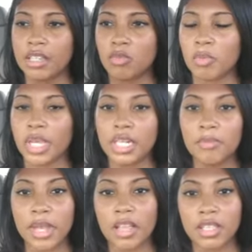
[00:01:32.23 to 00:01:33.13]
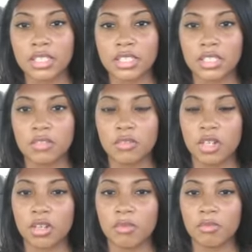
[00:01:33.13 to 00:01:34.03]
remaining balance
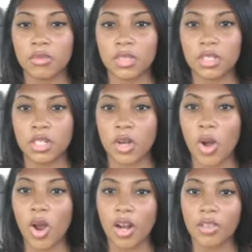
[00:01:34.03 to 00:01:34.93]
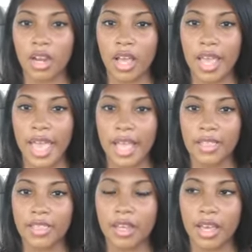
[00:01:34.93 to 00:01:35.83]
from the car that I
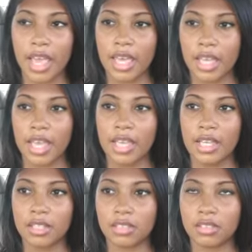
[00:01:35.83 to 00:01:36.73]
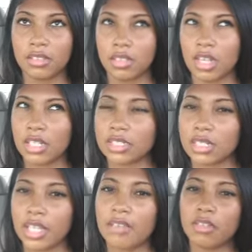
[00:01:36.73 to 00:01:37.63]
had. I had a
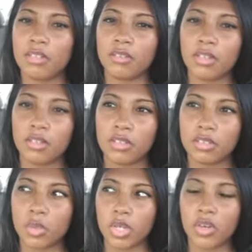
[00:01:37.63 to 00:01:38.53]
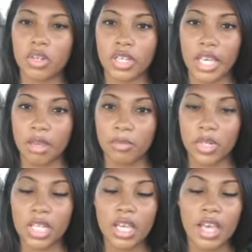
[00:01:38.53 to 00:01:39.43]
2011 Toyota
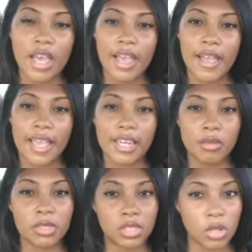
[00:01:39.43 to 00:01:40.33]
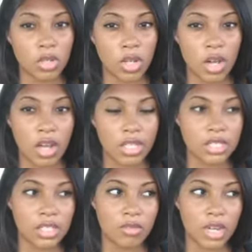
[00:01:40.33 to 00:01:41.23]
Camry, and it was total
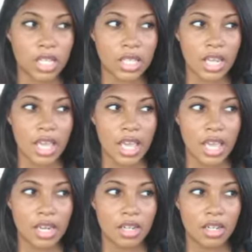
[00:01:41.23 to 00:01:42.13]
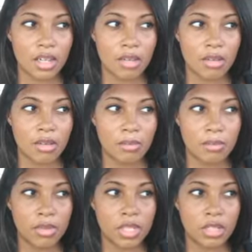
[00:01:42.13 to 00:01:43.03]
loss in a wreck that I had, I
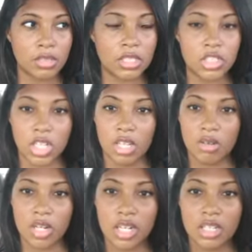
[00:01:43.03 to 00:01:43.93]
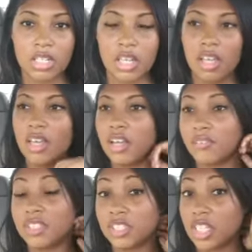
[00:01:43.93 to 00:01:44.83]
think it was in January
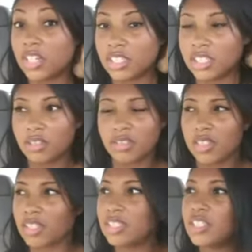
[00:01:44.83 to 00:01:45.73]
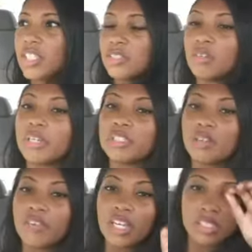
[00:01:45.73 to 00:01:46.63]
of this year. So this year is going by
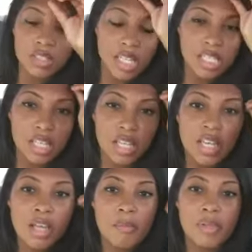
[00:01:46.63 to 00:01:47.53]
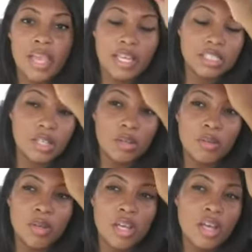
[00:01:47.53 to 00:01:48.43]
so fast, crazy. But yeah,
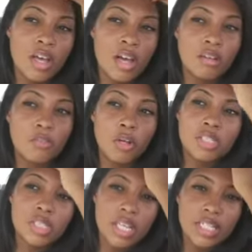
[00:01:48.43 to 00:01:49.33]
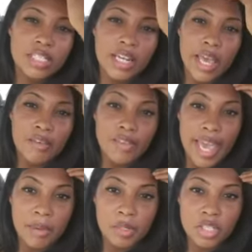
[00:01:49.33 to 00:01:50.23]
so unfortunately, I didn't have
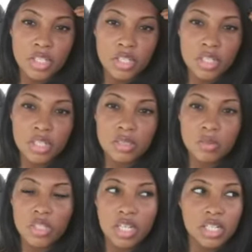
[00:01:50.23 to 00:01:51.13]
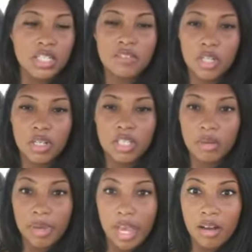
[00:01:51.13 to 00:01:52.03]
gap insurance, which I didn't even know anything
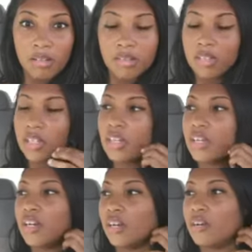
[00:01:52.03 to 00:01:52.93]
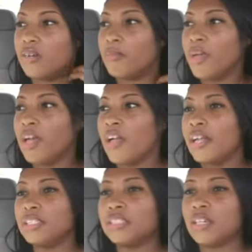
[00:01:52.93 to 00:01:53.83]
about. And
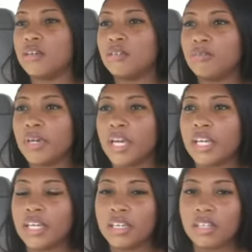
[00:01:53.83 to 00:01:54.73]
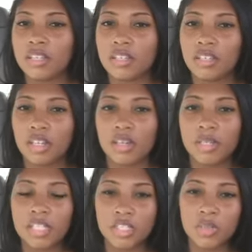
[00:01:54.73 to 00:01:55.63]
so my
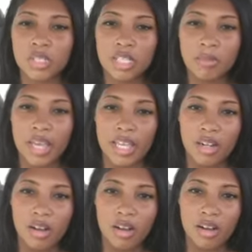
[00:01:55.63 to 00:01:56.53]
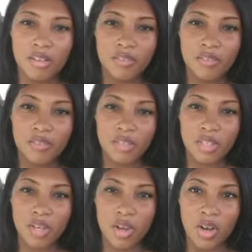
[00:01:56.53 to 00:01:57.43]
insurance, they paid off
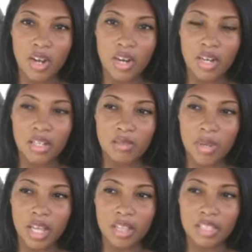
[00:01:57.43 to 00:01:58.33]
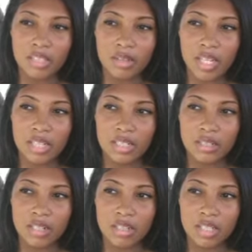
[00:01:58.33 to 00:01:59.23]
the car, the balance. Like,
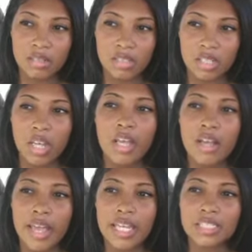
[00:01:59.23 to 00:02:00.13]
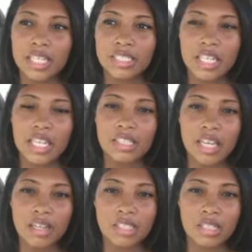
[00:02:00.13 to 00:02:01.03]
I think it was, I had like
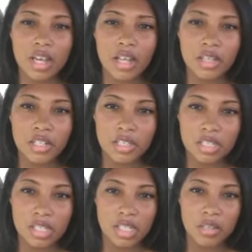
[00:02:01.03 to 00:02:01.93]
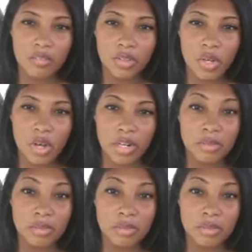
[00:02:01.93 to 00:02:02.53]
$10,000 still left on the car, and it